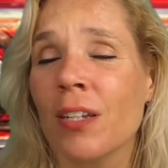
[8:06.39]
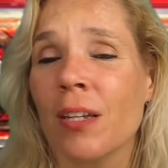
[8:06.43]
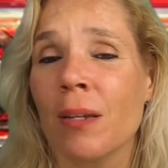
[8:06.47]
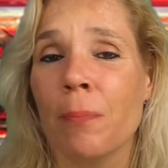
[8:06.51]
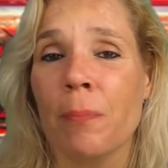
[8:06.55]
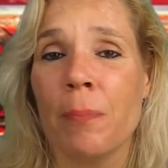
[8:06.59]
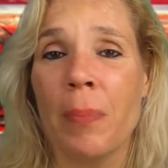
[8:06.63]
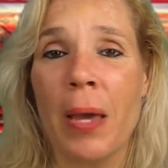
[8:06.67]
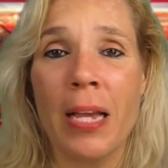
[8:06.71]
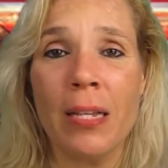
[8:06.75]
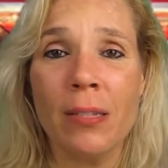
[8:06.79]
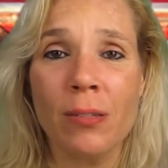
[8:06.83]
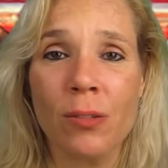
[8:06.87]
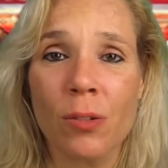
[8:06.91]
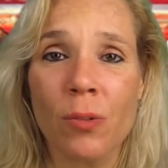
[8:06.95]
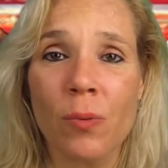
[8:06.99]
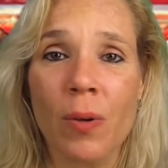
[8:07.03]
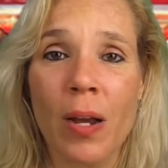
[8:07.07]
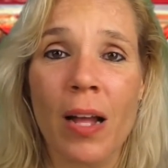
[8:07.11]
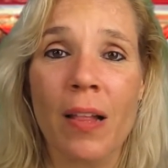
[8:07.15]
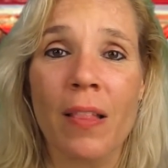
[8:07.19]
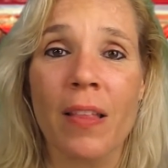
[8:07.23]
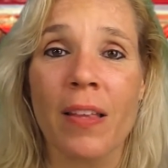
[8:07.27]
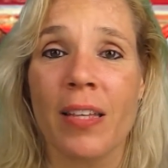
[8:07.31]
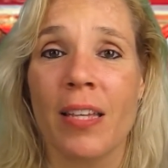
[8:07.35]
like pacing
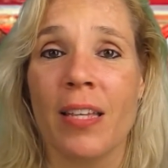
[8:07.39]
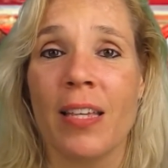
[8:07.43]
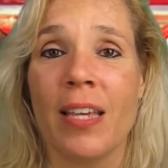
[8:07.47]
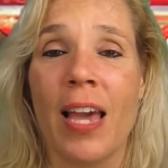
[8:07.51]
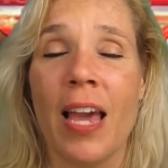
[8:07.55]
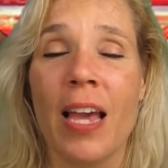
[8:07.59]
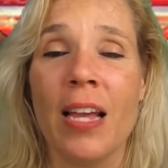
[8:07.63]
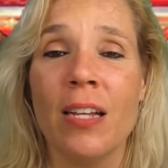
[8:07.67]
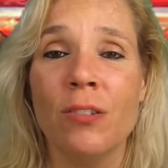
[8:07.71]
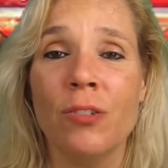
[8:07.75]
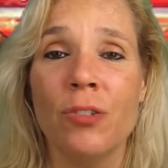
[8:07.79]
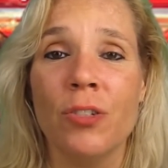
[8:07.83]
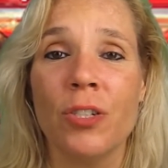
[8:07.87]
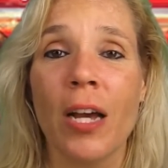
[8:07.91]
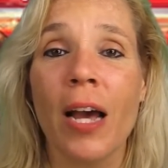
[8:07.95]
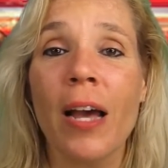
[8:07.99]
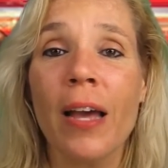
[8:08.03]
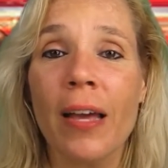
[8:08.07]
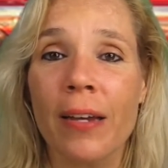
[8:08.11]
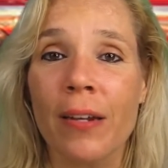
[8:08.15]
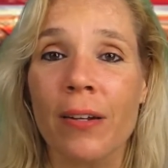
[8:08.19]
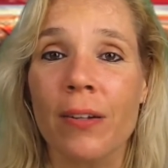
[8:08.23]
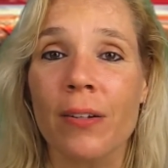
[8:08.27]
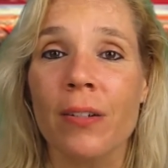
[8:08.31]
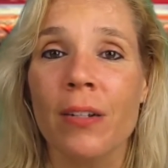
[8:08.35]
around like a caged
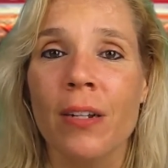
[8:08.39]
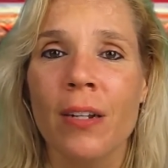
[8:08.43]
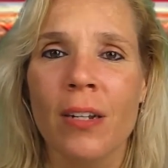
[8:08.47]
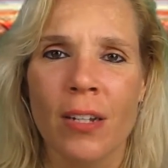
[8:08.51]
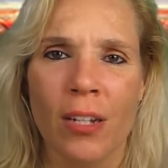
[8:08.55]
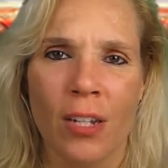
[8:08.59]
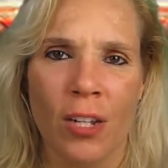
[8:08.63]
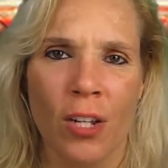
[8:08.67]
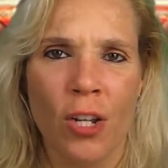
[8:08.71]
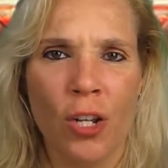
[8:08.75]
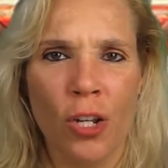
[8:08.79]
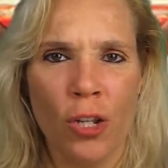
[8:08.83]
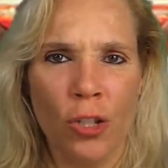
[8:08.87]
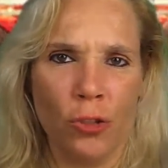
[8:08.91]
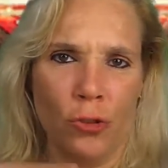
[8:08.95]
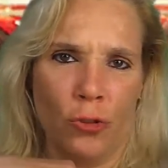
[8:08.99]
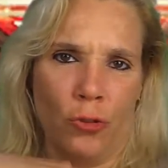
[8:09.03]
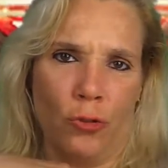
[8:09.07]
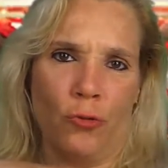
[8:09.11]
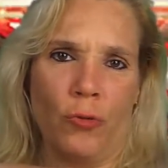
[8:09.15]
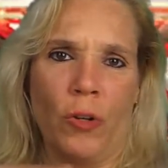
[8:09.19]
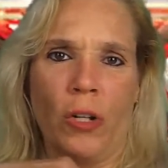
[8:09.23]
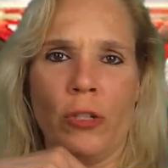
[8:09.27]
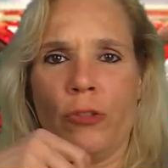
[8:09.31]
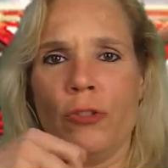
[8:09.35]
tiger
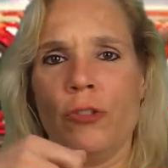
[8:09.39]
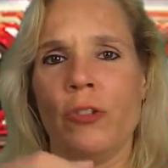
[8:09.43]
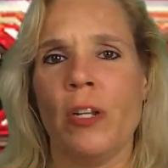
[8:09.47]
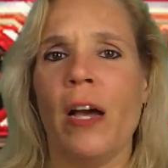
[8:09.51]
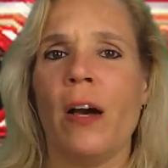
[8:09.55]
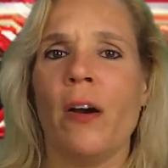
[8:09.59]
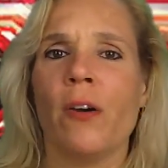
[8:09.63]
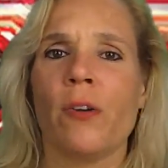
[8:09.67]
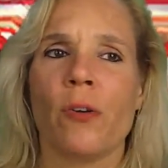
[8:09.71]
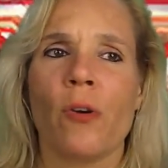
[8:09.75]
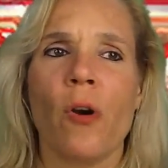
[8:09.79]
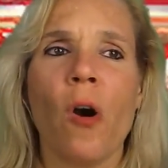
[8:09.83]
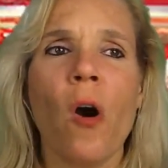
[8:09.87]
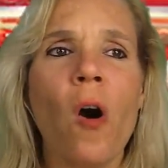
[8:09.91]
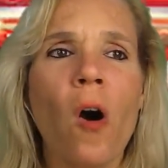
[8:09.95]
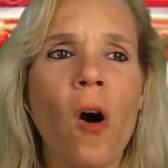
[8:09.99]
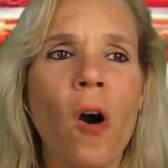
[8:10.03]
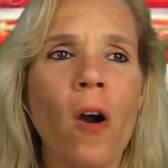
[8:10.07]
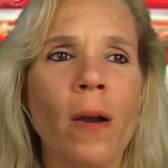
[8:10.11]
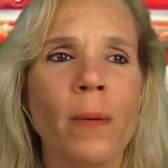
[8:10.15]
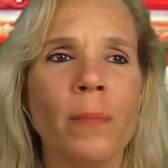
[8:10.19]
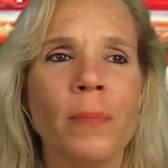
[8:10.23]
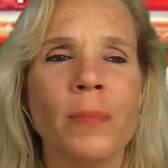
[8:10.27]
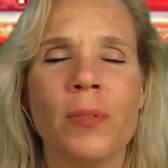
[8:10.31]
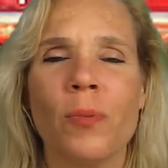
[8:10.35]
stretching out our
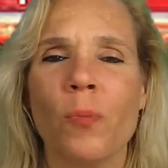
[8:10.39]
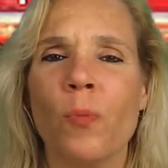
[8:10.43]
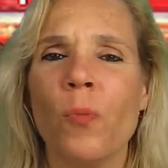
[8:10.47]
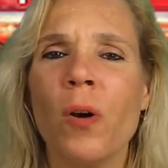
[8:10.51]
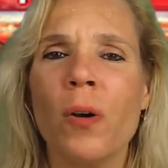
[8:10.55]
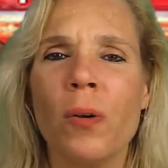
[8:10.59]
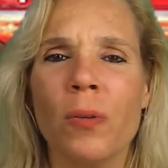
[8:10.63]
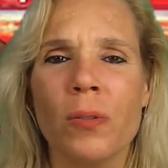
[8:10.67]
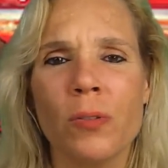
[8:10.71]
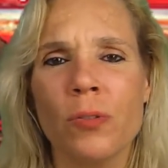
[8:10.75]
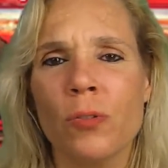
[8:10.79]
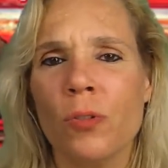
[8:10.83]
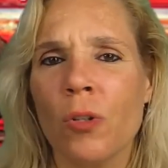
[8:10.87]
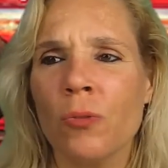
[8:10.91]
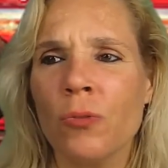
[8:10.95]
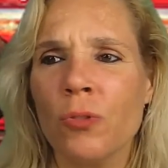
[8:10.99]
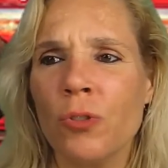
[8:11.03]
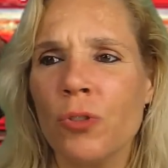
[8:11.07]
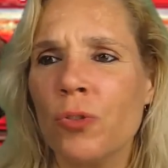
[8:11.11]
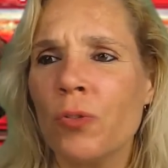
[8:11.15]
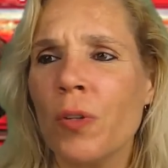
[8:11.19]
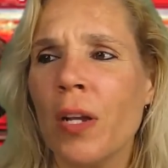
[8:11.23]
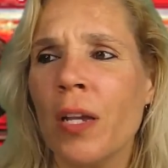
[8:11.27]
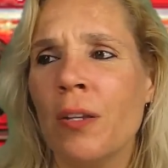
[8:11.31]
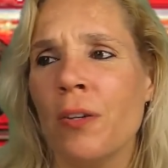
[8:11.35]
arms. Whoa, don't
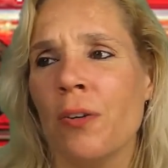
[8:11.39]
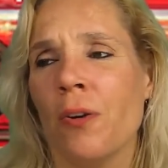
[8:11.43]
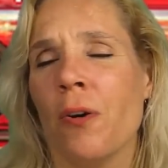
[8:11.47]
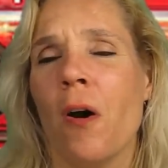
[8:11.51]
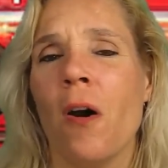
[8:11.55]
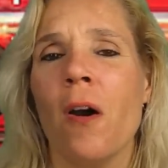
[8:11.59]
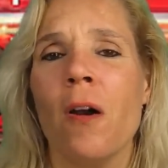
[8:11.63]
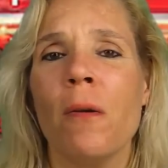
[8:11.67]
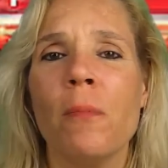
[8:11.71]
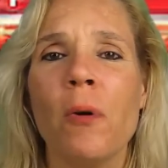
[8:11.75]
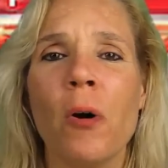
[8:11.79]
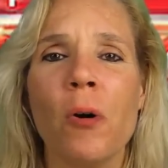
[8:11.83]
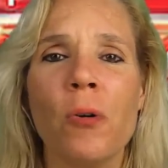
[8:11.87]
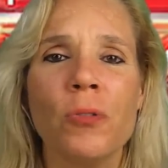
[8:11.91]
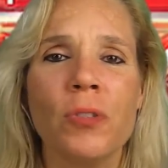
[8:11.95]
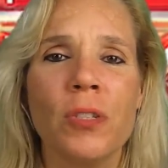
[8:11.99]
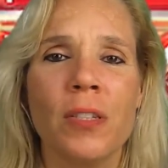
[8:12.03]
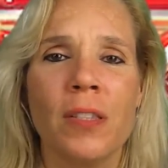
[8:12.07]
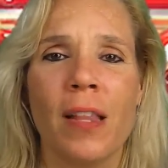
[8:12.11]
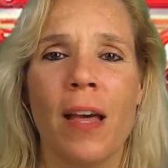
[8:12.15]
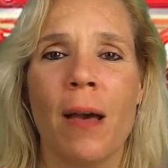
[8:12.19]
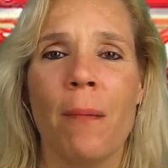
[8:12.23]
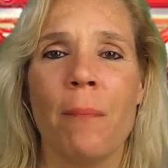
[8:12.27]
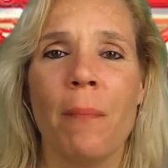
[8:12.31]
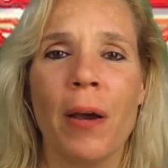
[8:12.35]
strain your arm
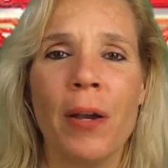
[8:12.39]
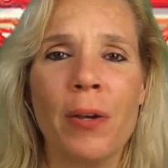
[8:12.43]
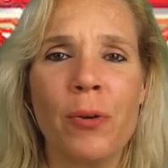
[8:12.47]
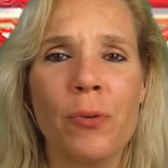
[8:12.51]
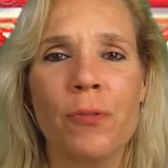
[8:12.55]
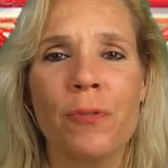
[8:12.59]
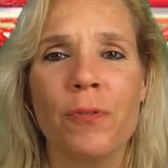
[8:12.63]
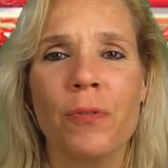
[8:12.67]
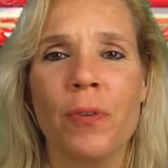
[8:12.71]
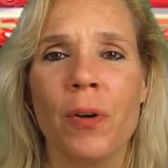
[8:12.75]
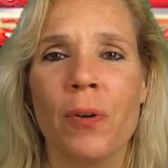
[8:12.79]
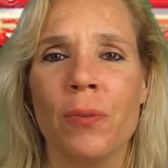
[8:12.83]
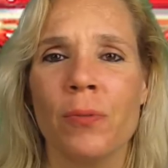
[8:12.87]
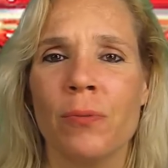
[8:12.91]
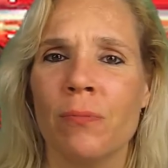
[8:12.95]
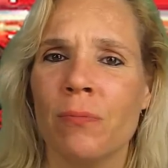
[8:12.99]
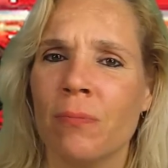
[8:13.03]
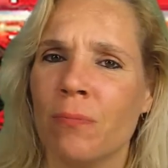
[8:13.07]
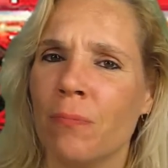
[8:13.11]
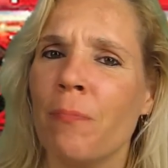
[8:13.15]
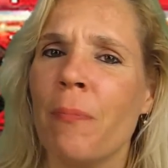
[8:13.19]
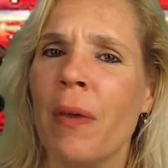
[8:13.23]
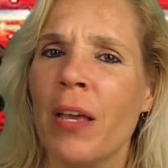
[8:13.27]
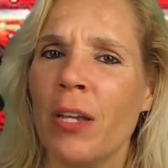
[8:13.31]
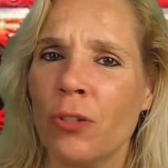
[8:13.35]
holding that microphone.
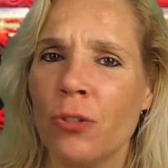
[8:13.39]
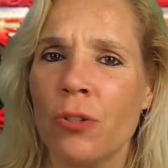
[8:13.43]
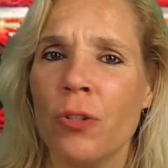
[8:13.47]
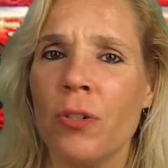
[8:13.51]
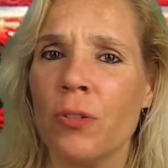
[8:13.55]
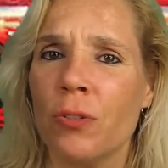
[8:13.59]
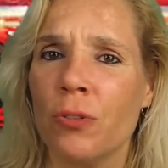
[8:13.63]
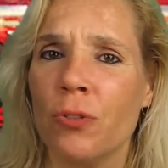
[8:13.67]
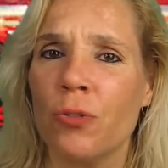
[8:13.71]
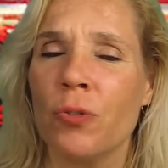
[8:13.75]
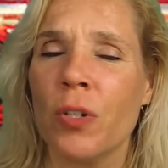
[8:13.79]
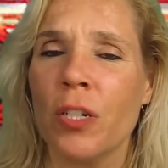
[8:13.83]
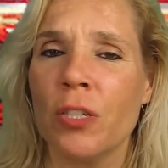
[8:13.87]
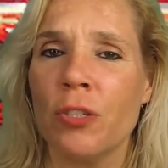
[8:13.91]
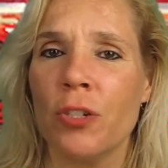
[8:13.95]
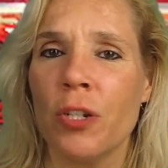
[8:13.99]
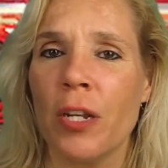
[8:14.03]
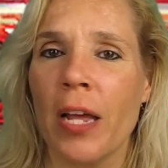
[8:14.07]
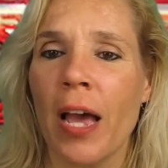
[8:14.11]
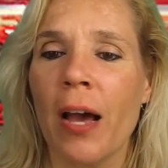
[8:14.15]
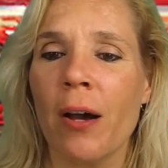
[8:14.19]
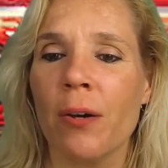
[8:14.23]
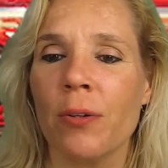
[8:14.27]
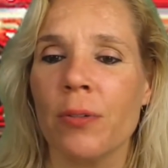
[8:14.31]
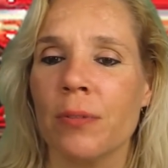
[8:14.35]
Make sure you stretch it
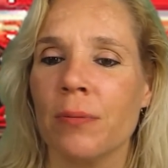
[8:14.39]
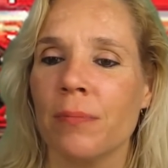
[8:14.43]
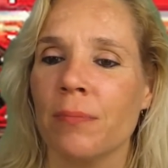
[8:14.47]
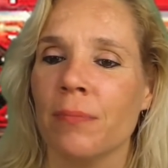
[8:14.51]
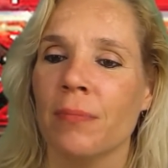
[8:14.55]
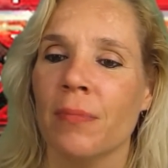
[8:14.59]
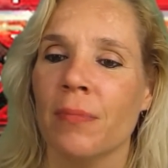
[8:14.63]
out.